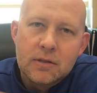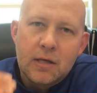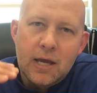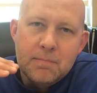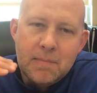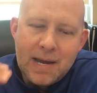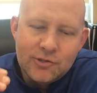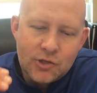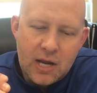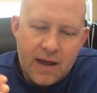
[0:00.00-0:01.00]
Okay, make
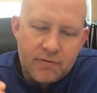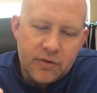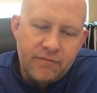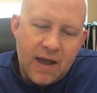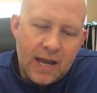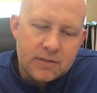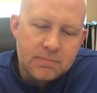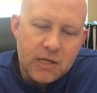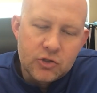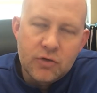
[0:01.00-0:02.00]
sure you have all the facts.
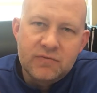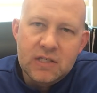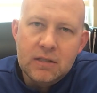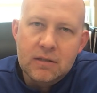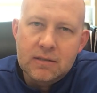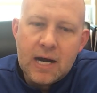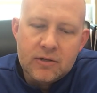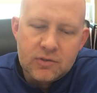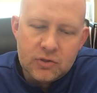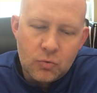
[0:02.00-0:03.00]
Make sure you've seen the entire
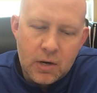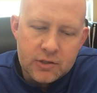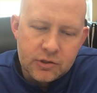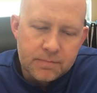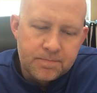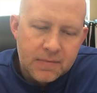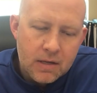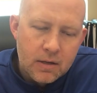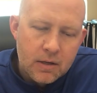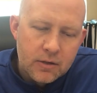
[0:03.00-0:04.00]
situation.
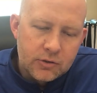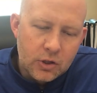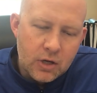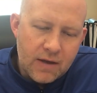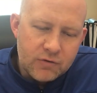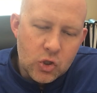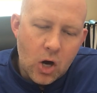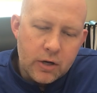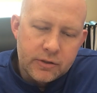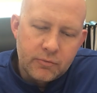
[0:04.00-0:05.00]
Third, have you
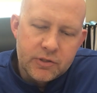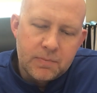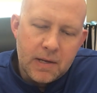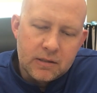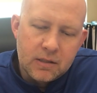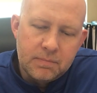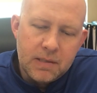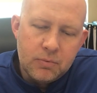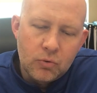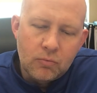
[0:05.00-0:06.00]
garnered the respect of the
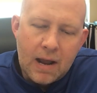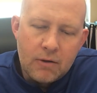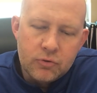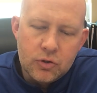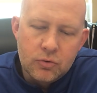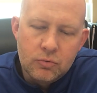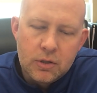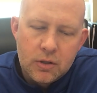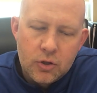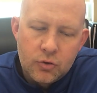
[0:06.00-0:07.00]
people around you
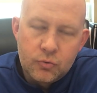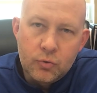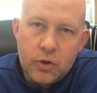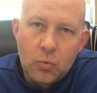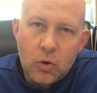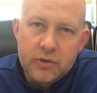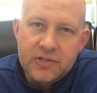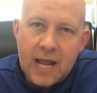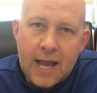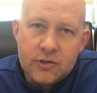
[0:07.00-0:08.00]
through your words
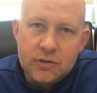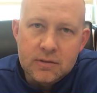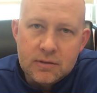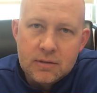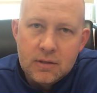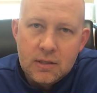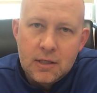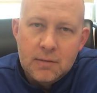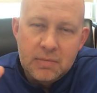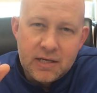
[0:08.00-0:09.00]
and actions?
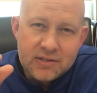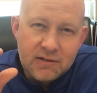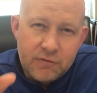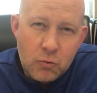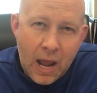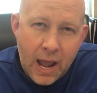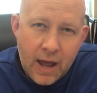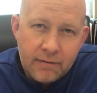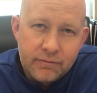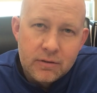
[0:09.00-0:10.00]
Because if you
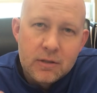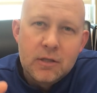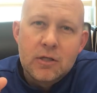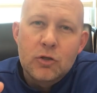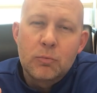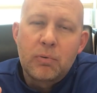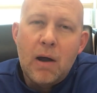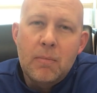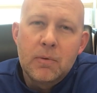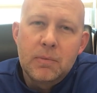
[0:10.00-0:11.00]
have, you'll
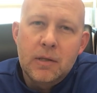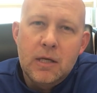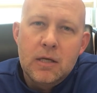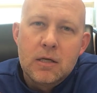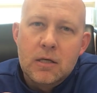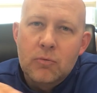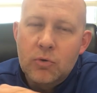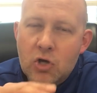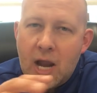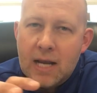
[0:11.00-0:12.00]
probably,
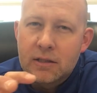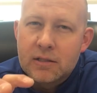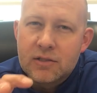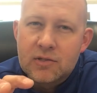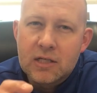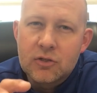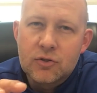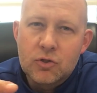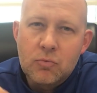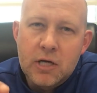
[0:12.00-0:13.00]
when you're handling these sticky
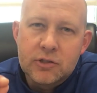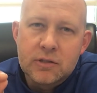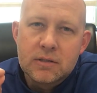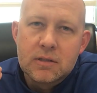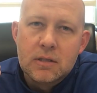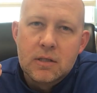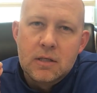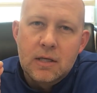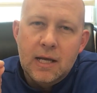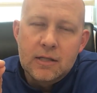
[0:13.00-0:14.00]
situations,
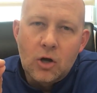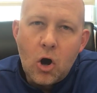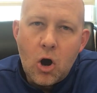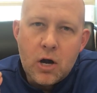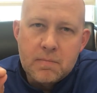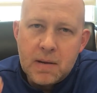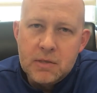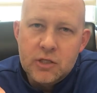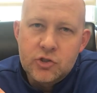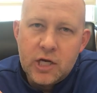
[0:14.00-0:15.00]
and they're hard and
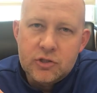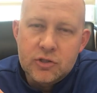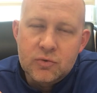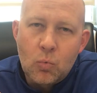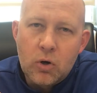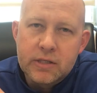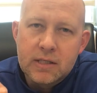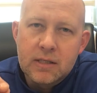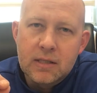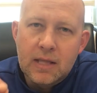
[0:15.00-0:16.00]
maybe ejection is
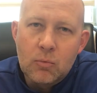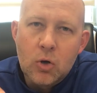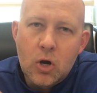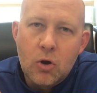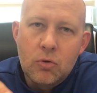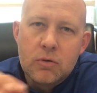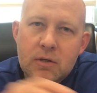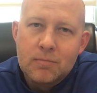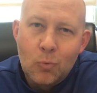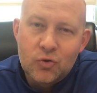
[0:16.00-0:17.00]
warranted, they will go
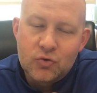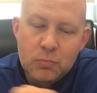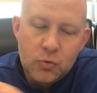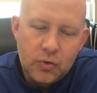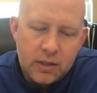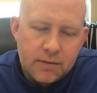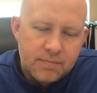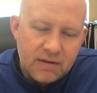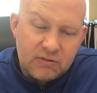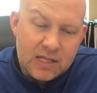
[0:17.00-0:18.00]
more smoothly
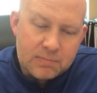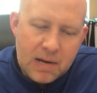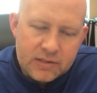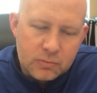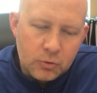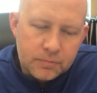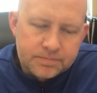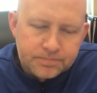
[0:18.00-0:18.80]
if that's possible.